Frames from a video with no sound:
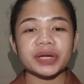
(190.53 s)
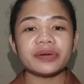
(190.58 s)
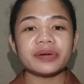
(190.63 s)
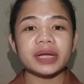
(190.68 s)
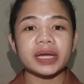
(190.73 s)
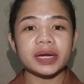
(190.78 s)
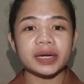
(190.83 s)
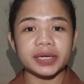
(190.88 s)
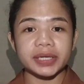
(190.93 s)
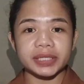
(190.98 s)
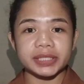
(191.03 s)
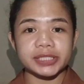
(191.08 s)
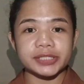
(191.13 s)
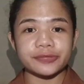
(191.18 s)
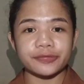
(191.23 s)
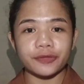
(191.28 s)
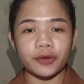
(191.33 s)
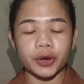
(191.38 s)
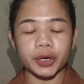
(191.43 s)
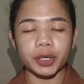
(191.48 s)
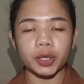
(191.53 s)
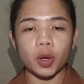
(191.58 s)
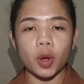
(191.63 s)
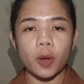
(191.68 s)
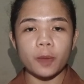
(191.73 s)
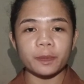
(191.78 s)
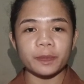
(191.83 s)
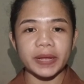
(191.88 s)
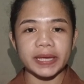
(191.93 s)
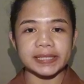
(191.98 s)
rehearse for
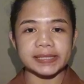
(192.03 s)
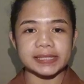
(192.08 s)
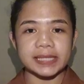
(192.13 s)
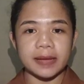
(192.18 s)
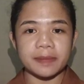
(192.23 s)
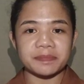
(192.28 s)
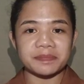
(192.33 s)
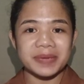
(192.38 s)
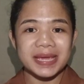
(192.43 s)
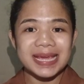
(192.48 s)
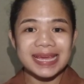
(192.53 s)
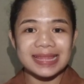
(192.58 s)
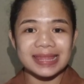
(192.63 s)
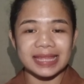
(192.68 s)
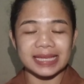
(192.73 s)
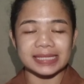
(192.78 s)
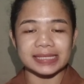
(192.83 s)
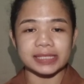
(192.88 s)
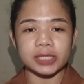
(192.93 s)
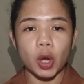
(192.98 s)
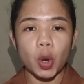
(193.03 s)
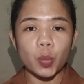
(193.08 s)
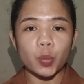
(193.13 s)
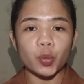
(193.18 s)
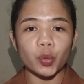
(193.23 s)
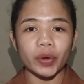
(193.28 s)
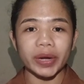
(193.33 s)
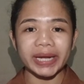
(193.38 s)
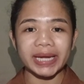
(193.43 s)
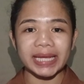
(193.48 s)
complex ambiguities
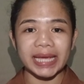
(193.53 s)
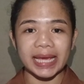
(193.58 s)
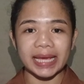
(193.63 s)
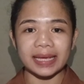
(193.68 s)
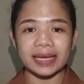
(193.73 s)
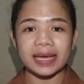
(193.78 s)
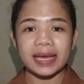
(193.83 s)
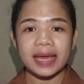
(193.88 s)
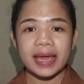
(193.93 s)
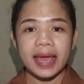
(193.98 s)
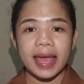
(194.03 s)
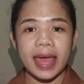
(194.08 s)
of working